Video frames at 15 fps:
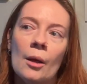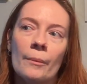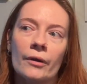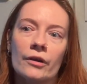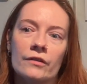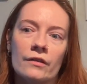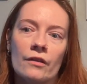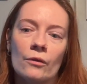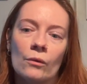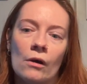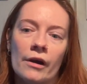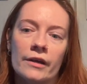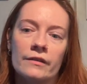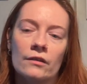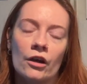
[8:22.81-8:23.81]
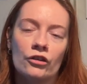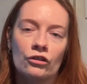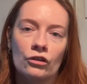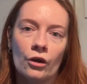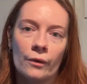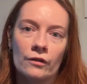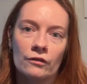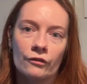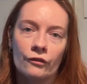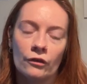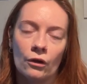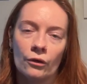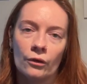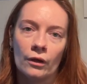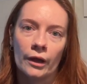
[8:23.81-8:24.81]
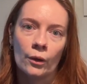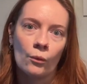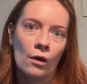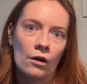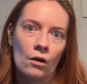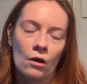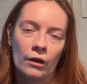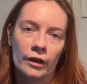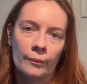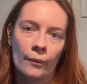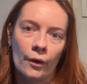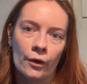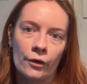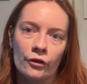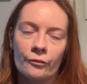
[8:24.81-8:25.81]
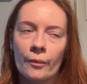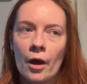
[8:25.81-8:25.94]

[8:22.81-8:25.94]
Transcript: because otherwise I do go into full-on like workaholic mode,